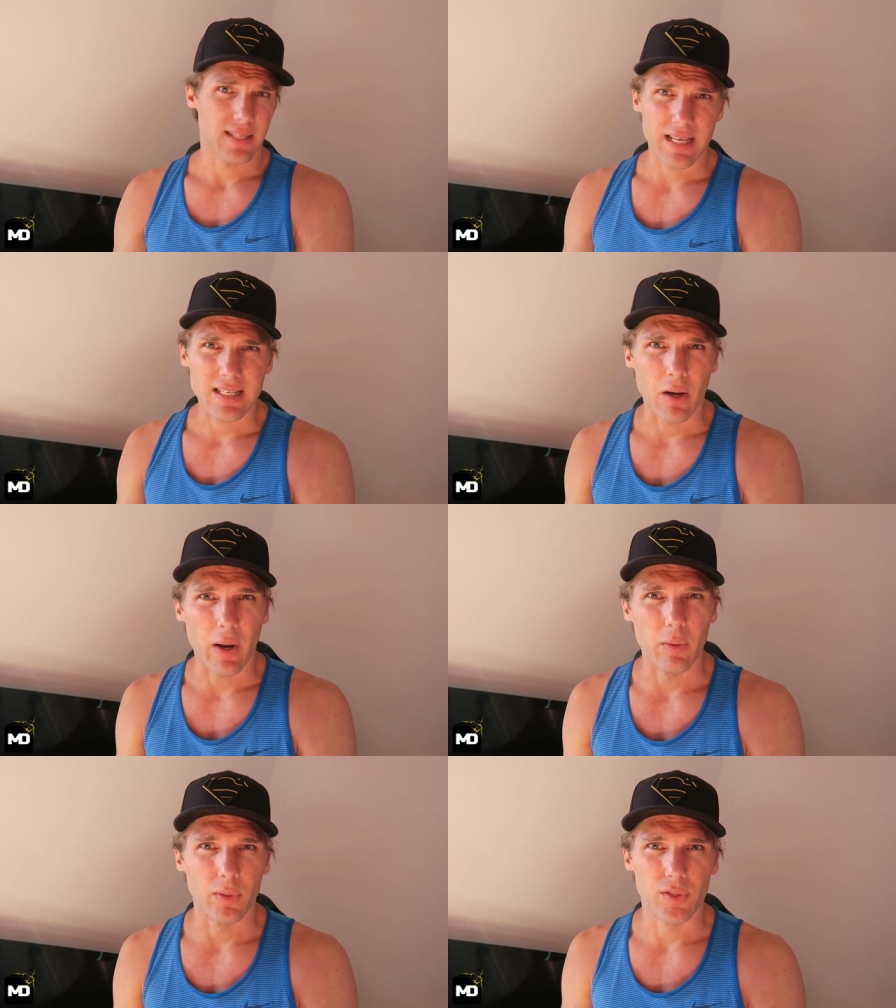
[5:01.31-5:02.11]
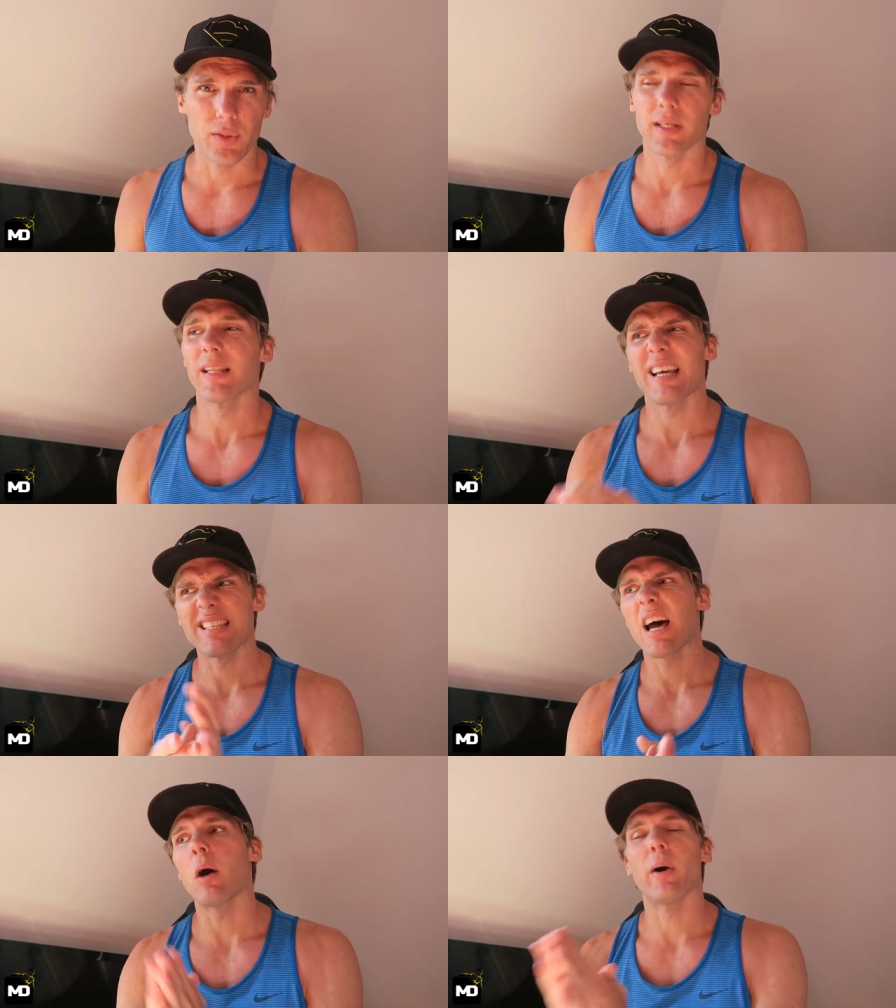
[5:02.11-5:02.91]
That's how I would do it, and
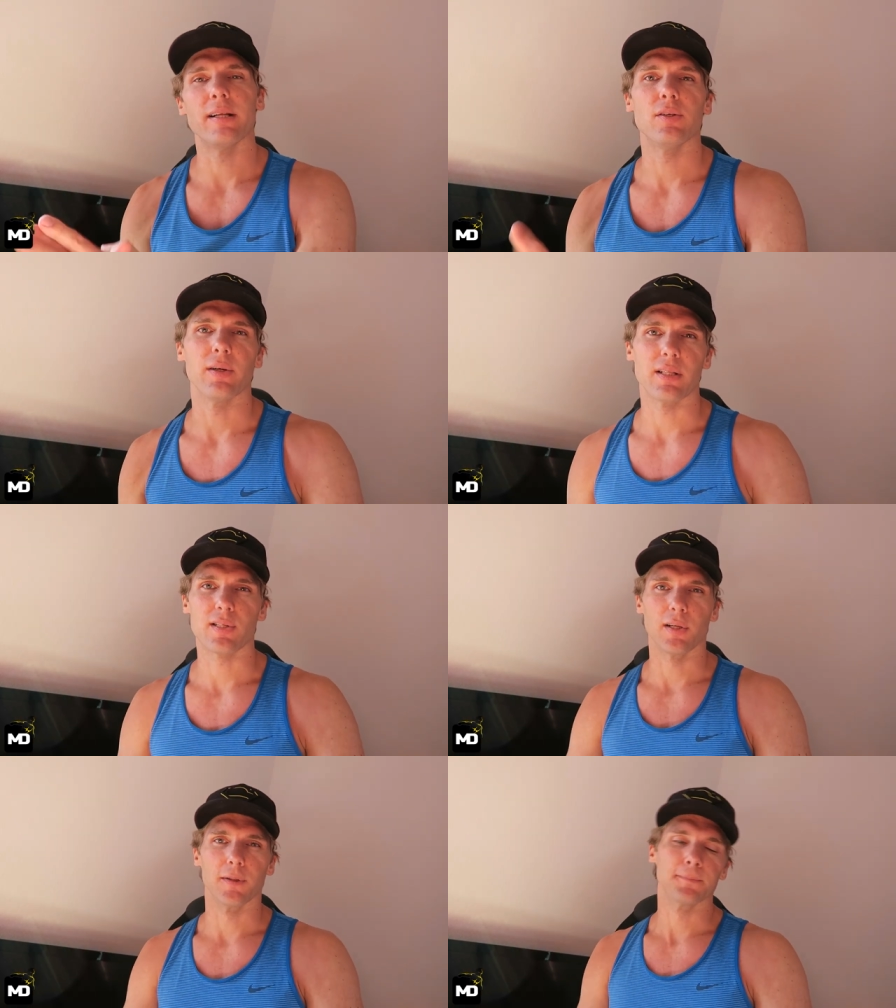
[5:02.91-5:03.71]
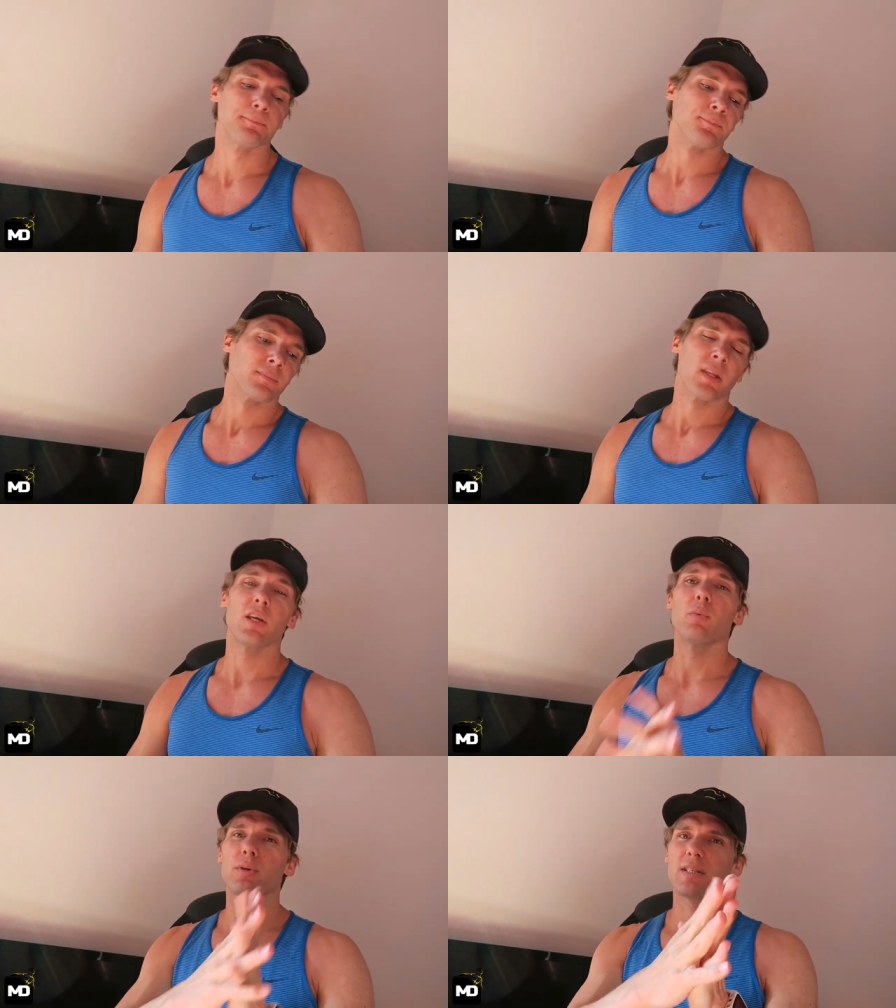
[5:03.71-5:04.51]
that's how I do it. So
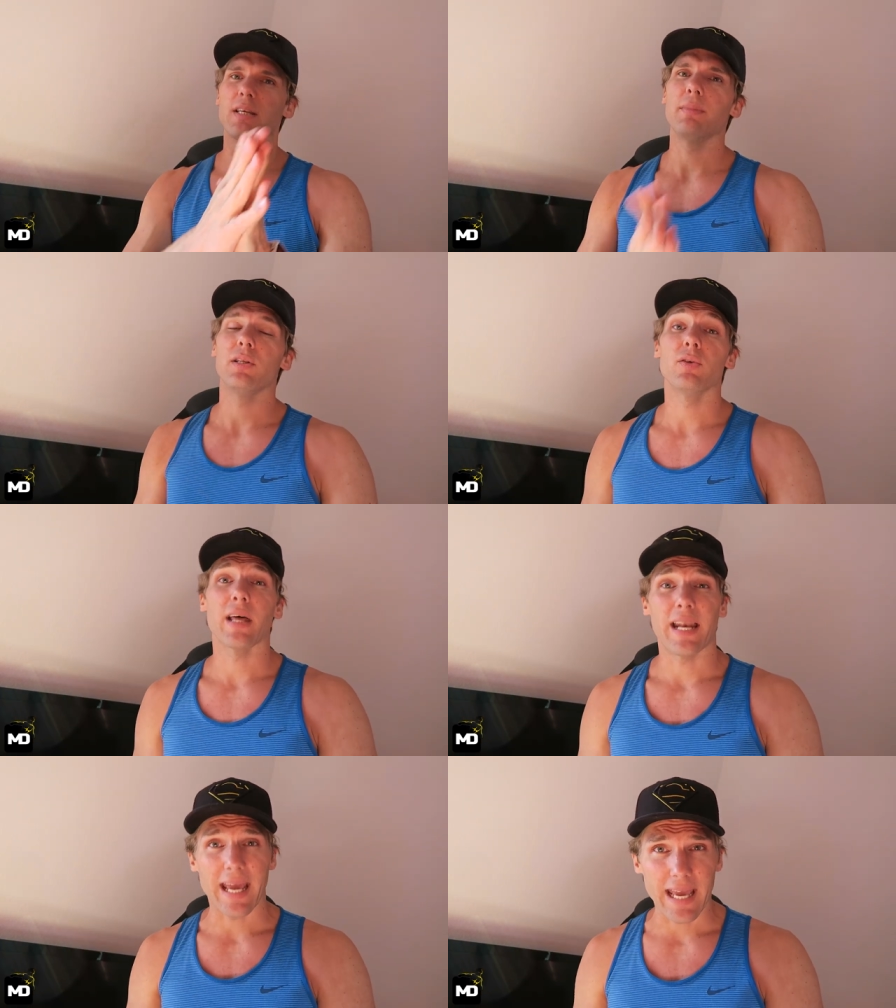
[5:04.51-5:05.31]
You will see me do that